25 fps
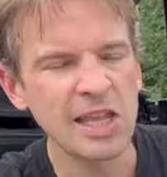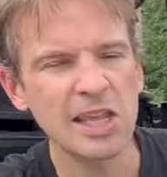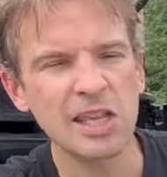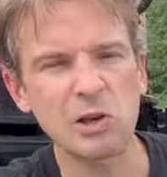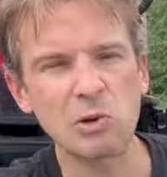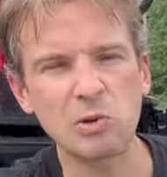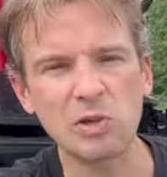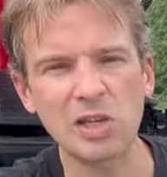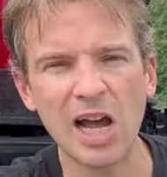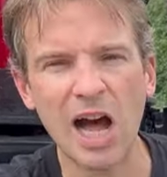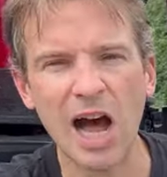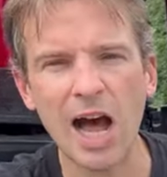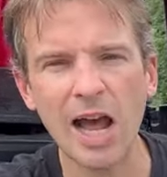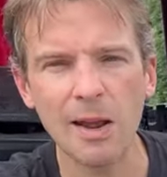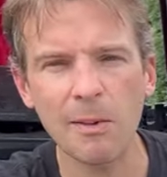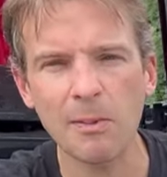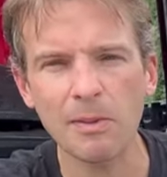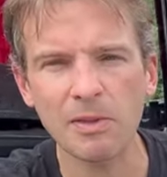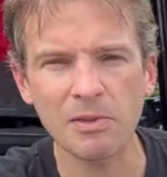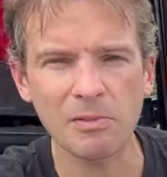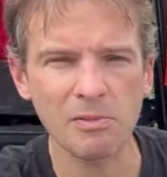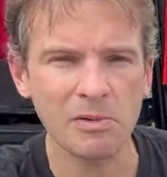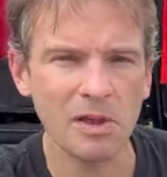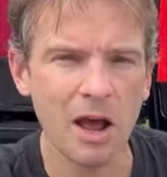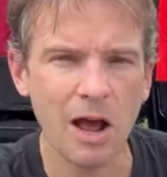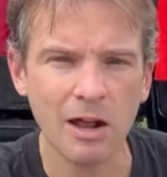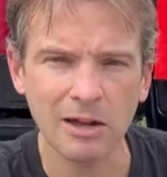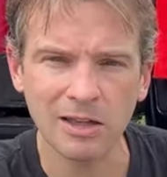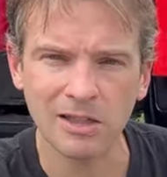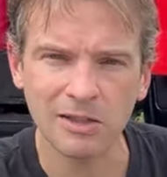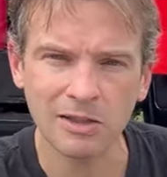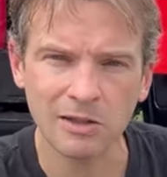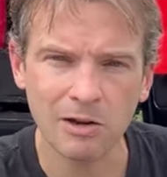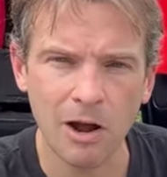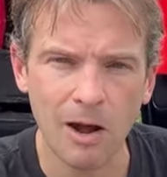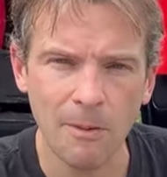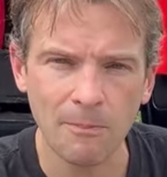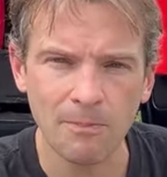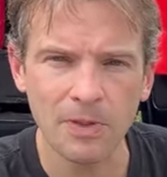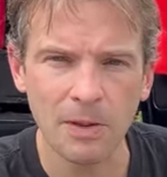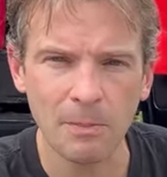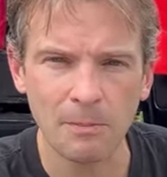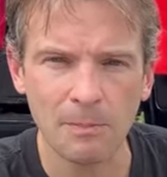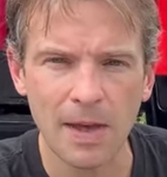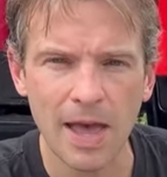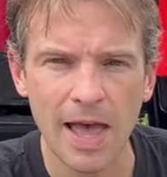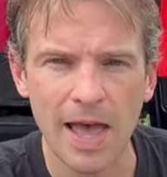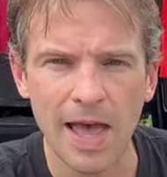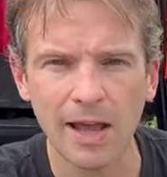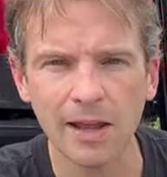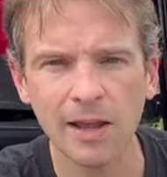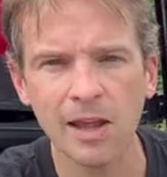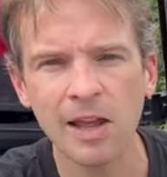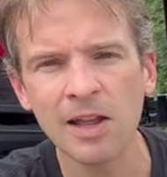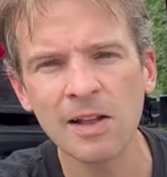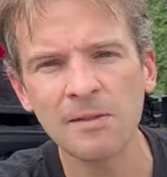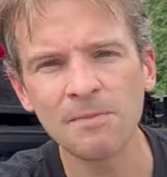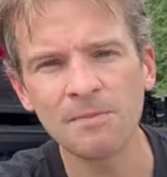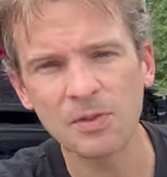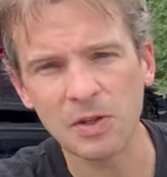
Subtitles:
you tie up the bag,